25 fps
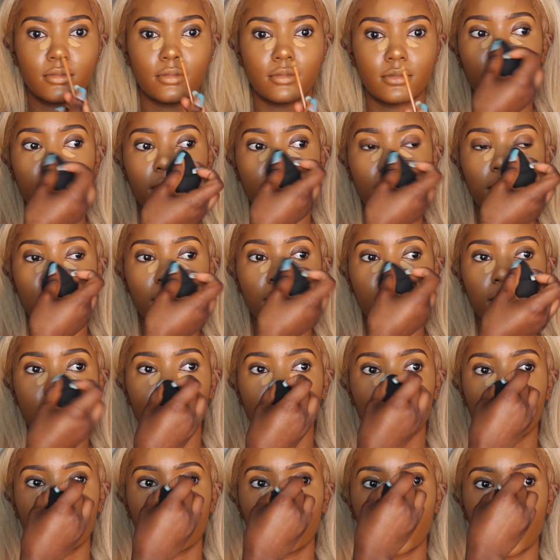Sensual
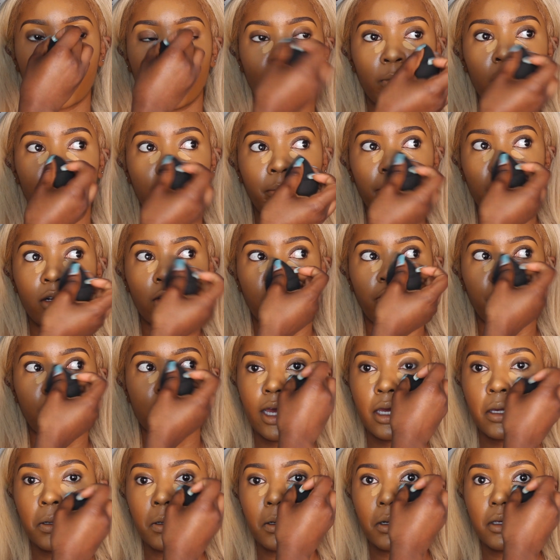Skin Enhancer,
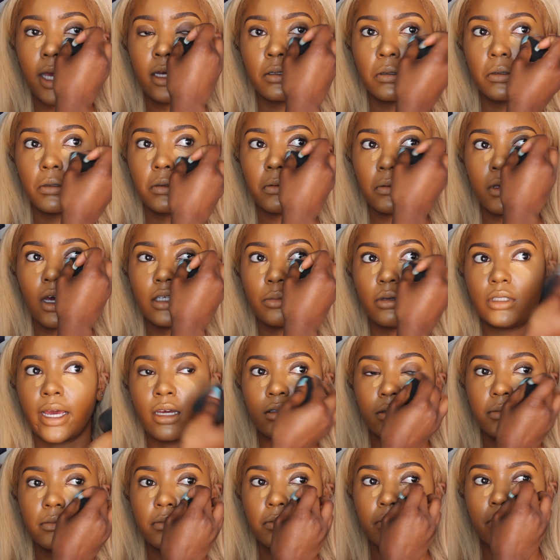which is slightly brighter,
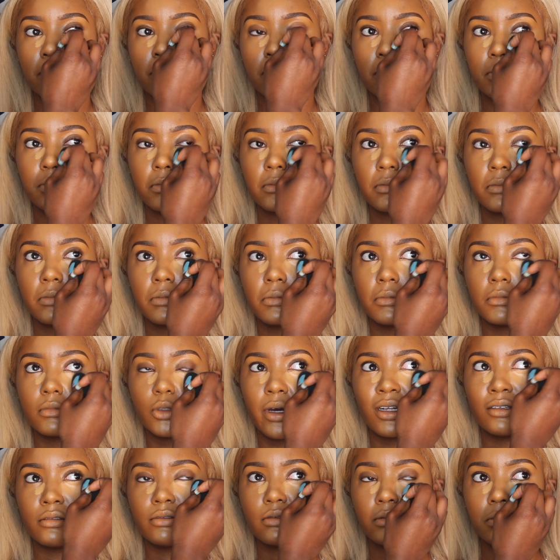and I'm just going to
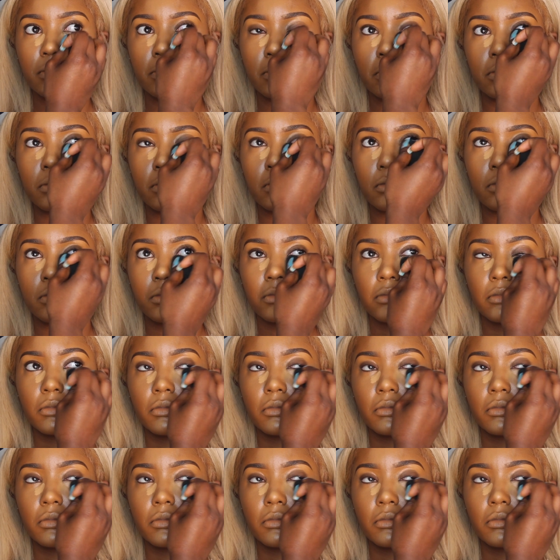place this right